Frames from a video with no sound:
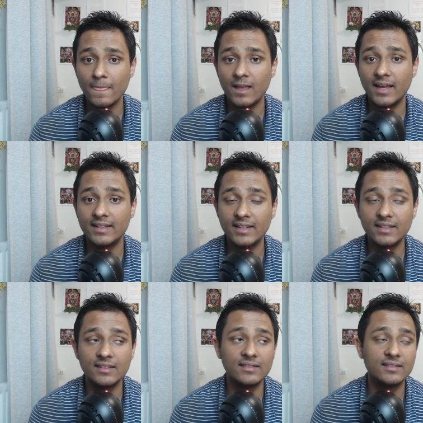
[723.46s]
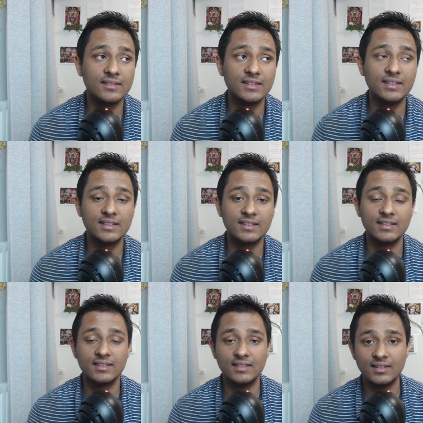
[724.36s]
and then this
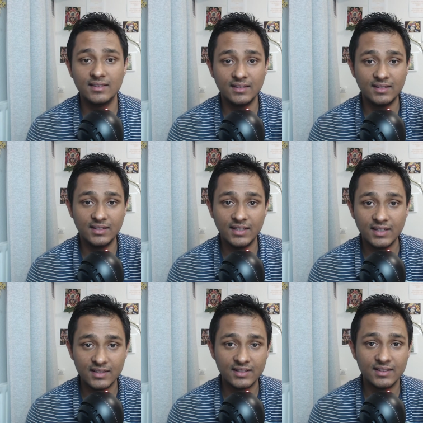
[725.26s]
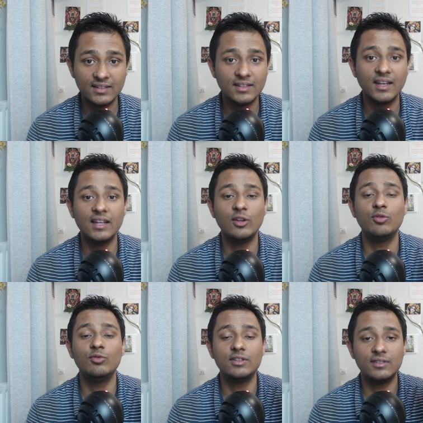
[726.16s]
sinner
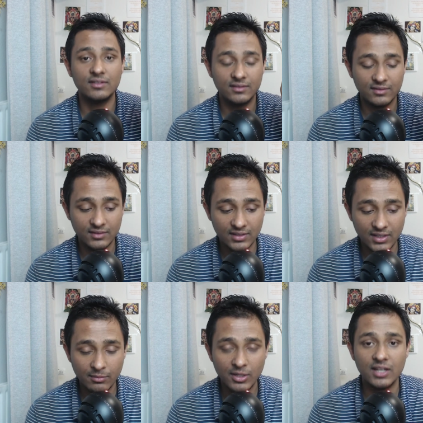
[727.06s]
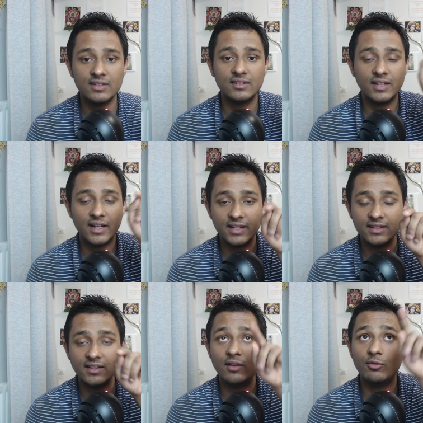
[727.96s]
along with Yamraj and
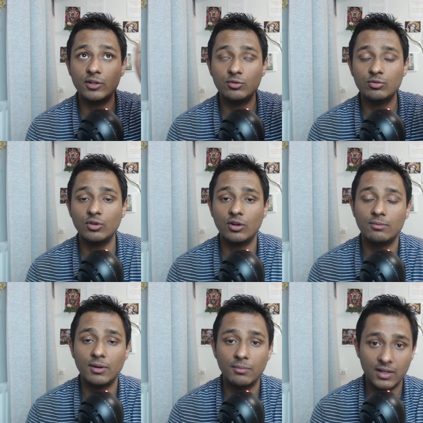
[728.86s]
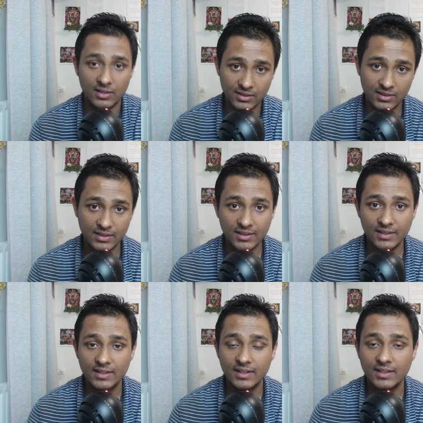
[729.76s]
Indra went to Lord Brahma
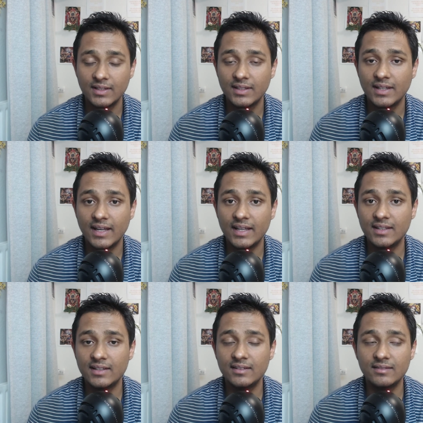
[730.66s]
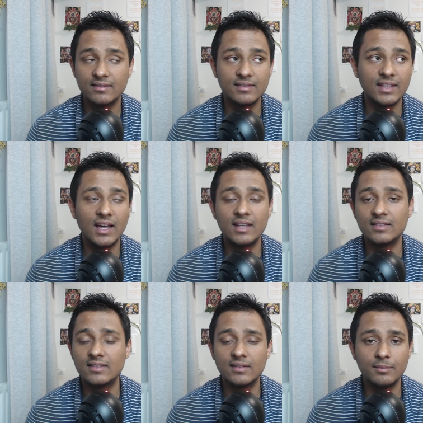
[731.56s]
and then they
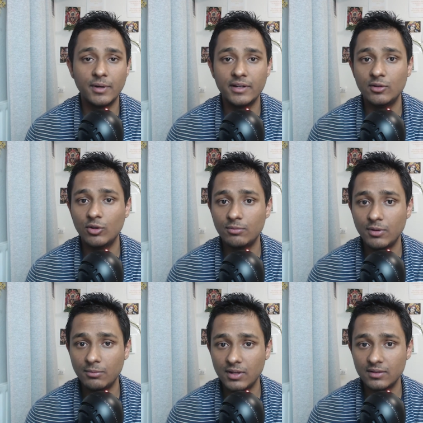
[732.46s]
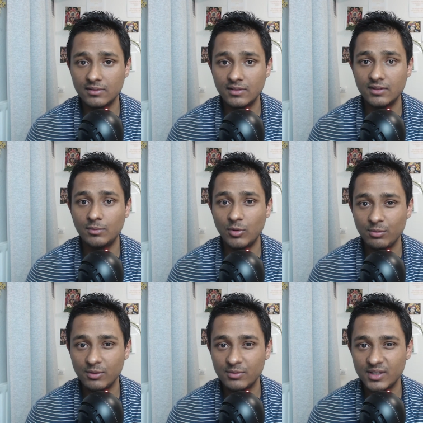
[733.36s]
asked my dear Lord Brahma there's a
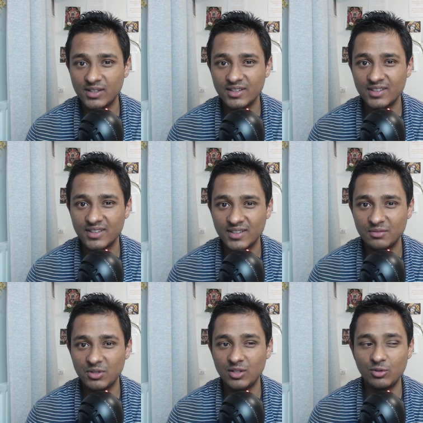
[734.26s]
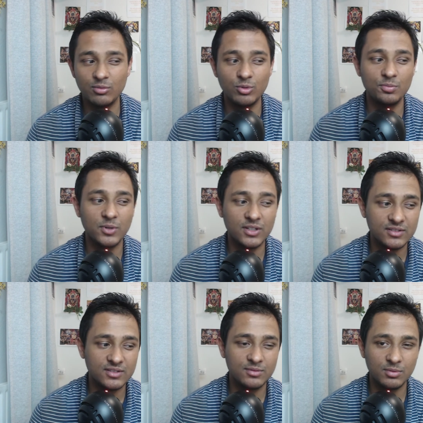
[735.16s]
problem here we are not able to punish
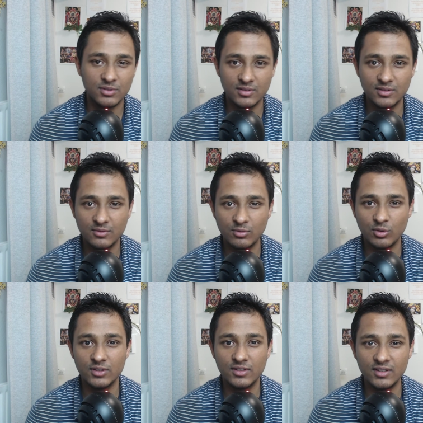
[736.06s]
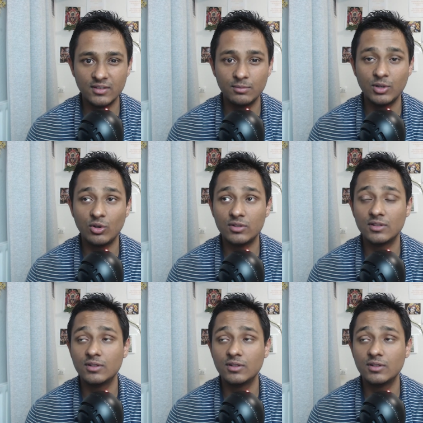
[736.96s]
this person for his sins because